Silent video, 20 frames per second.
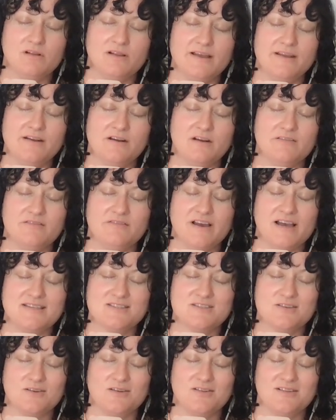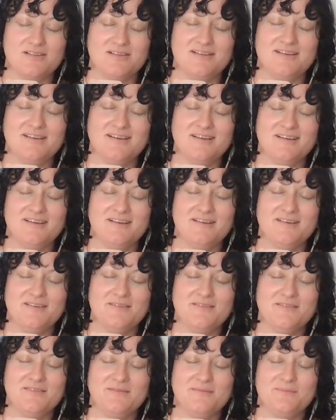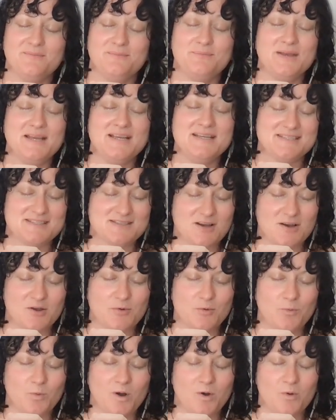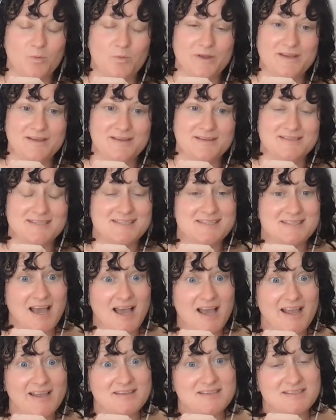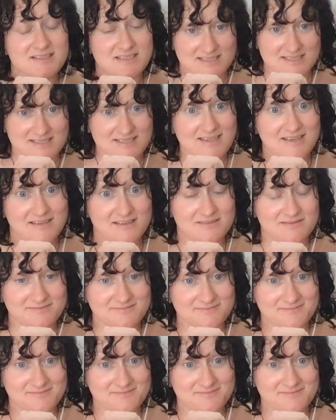in our vessel based on what we decide to see.